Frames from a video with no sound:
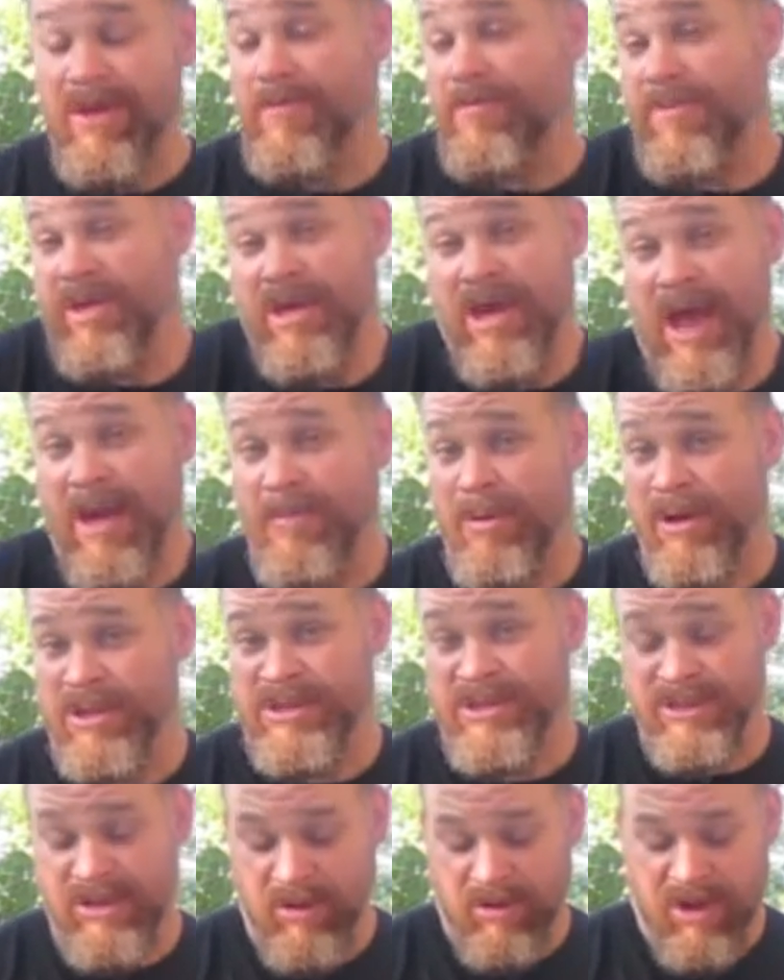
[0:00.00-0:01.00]
Me, I
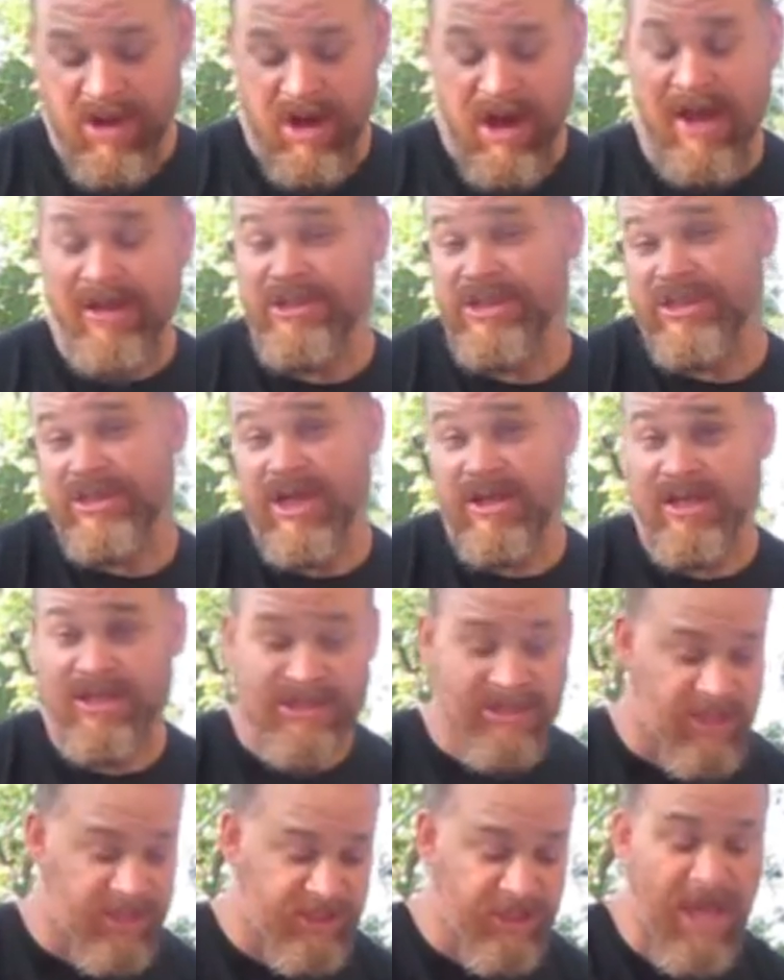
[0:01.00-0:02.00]
personally don't care. I just cut
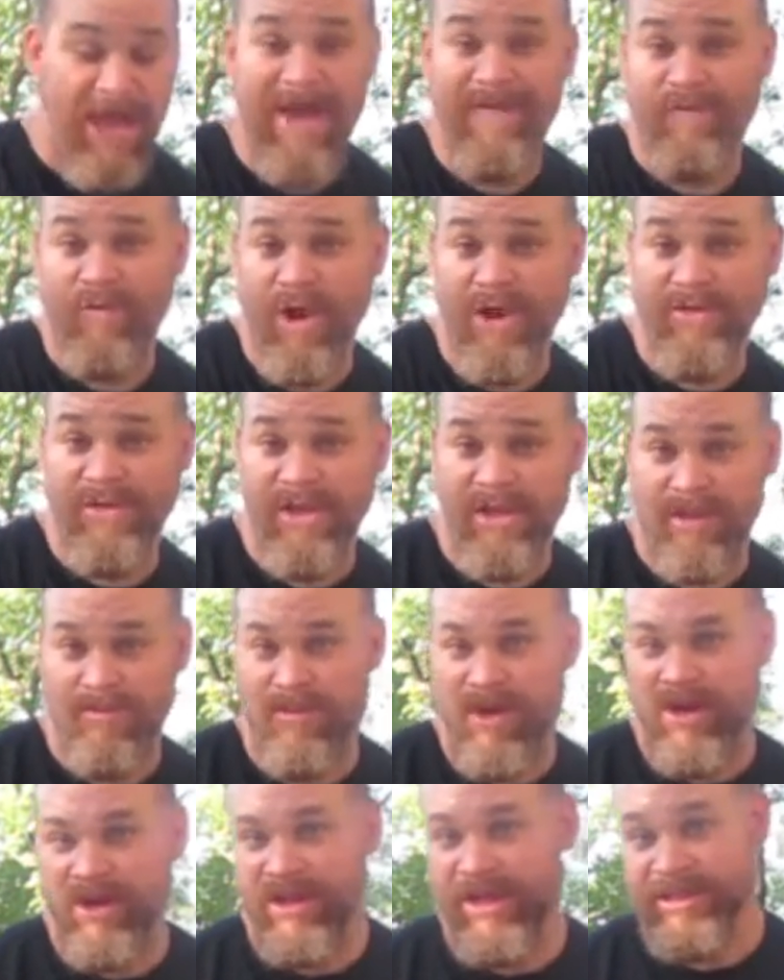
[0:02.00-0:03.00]
these things in half where I think the
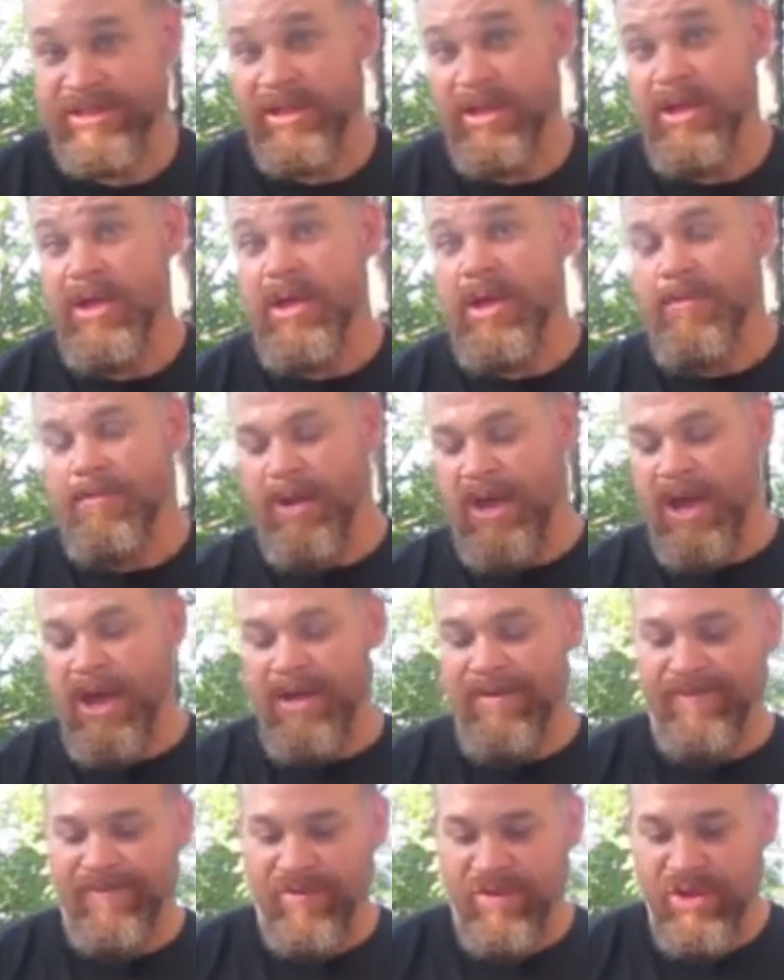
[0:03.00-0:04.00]
middle is.
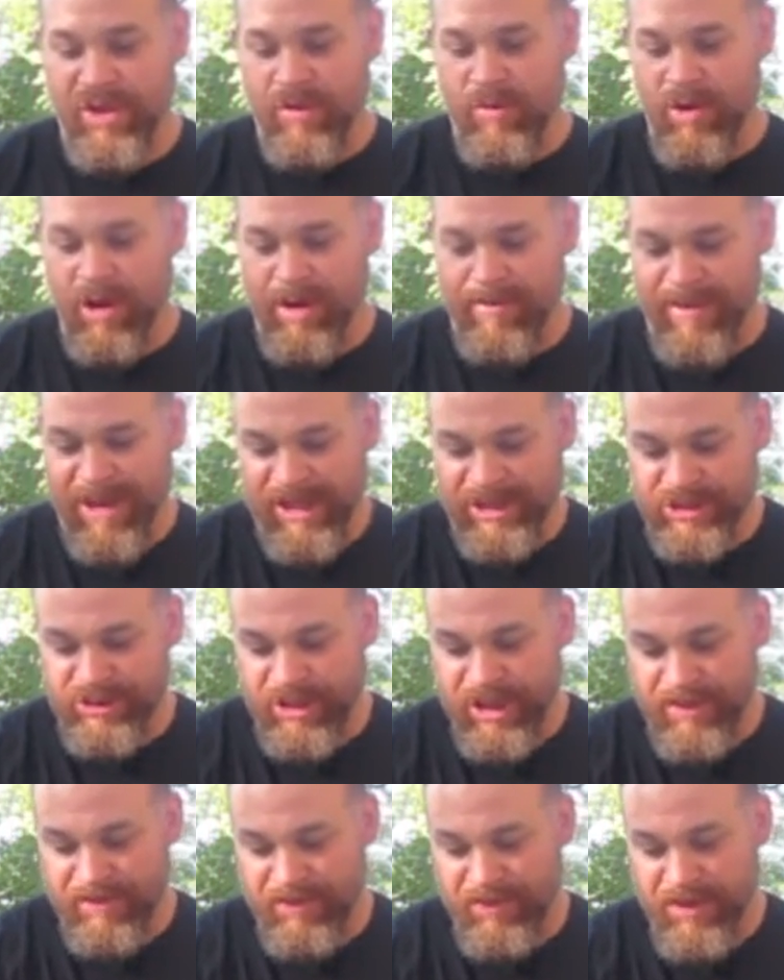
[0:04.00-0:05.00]
But for you, we're going to measure
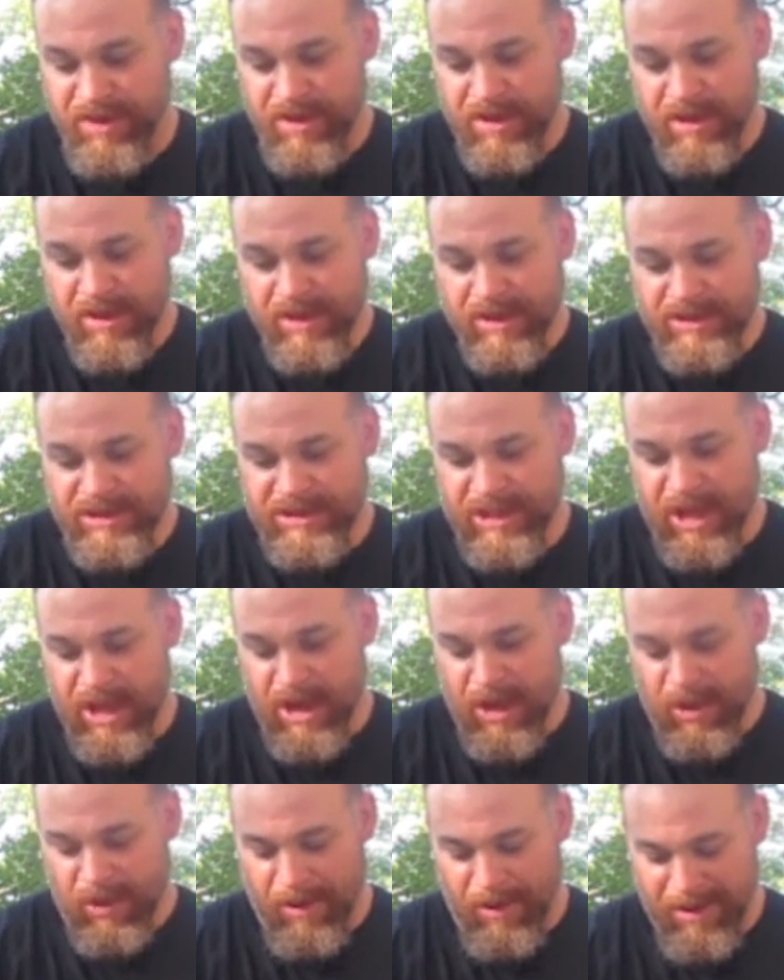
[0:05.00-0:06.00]
it.
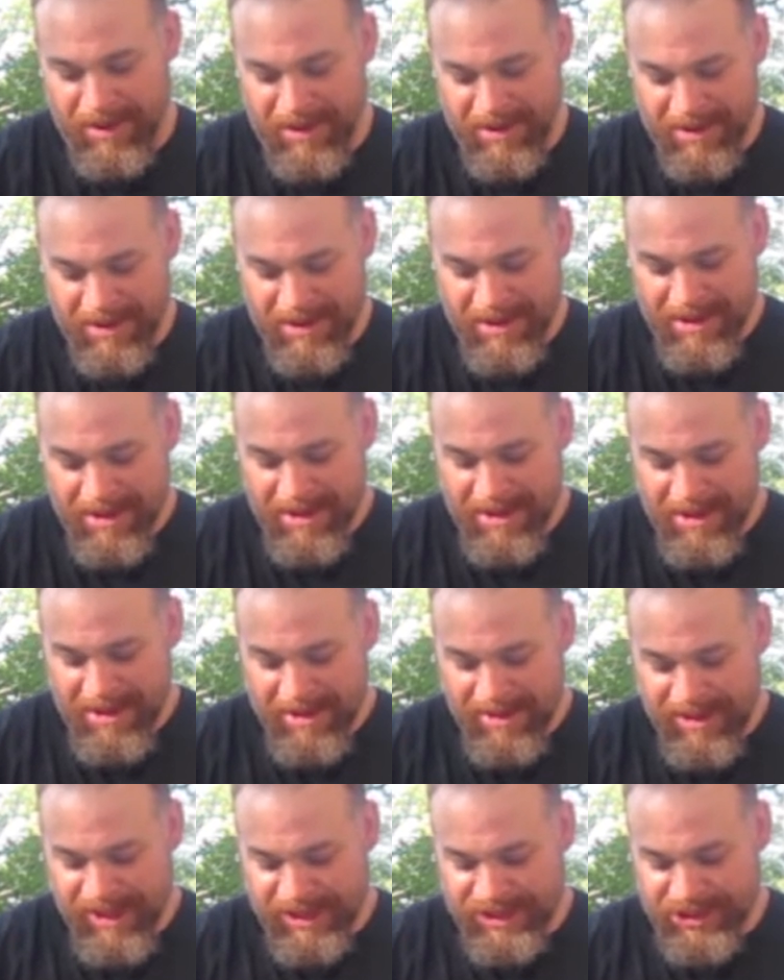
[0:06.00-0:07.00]
So
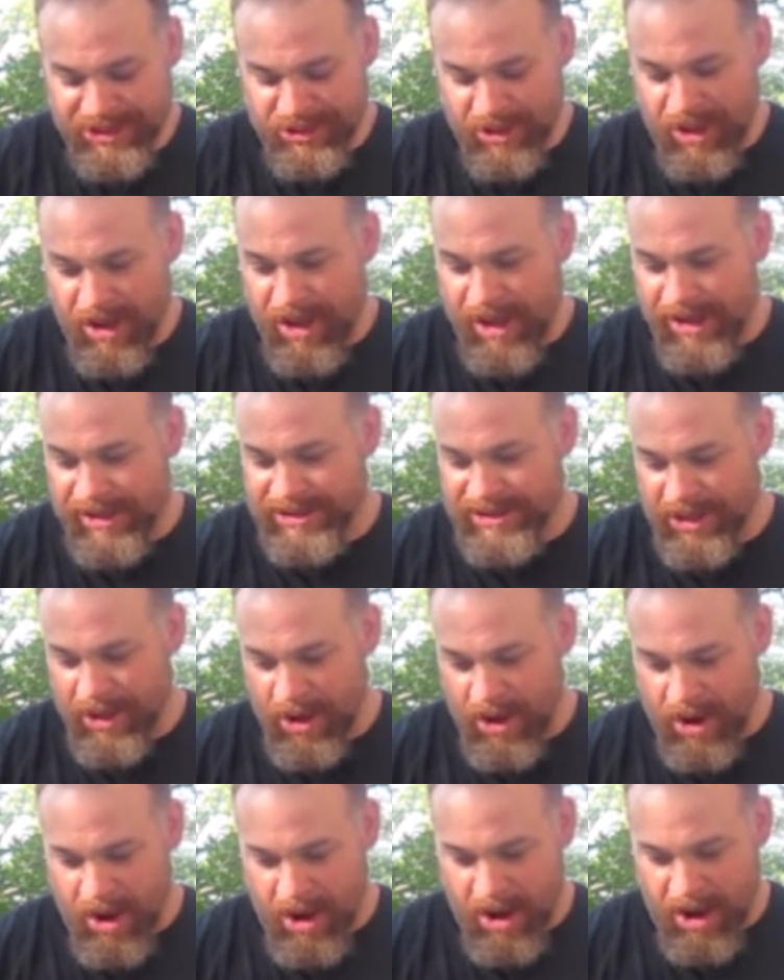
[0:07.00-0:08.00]
these straws
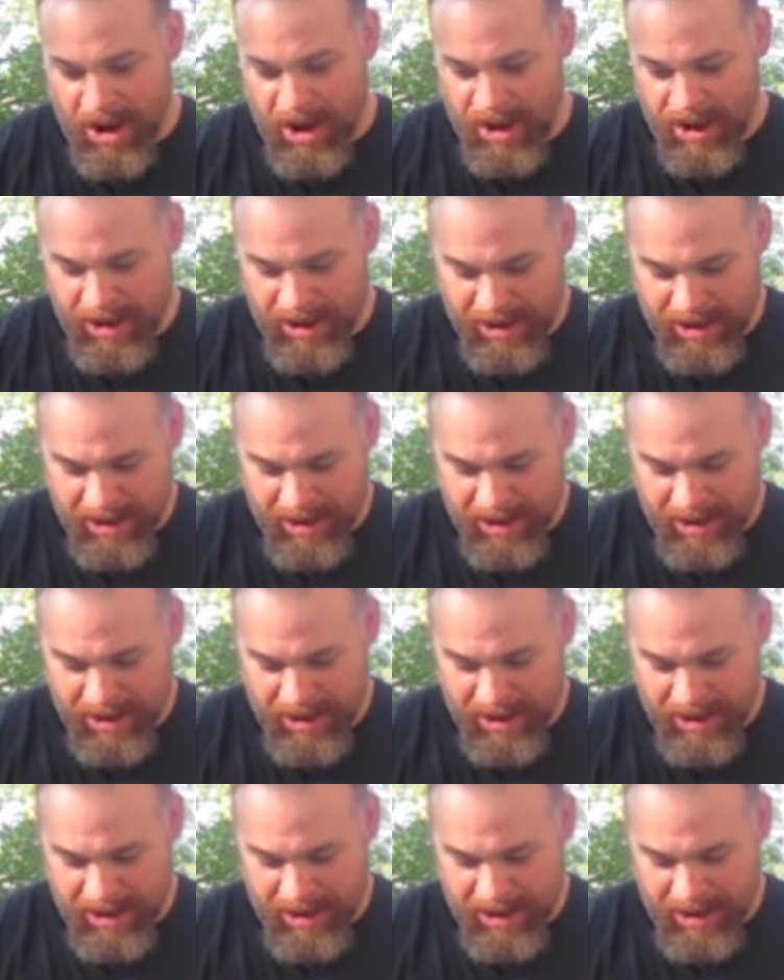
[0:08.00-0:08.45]
are